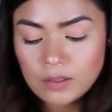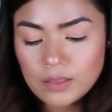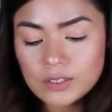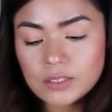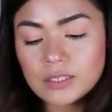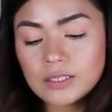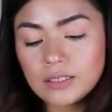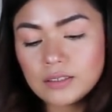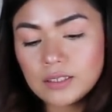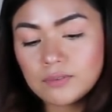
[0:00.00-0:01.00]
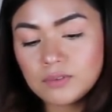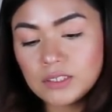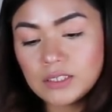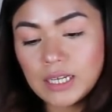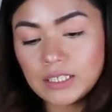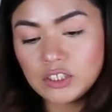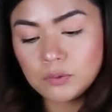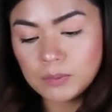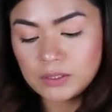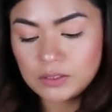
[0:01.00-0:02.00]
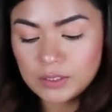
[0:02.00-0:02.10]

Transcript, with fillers: There's a sense of detachment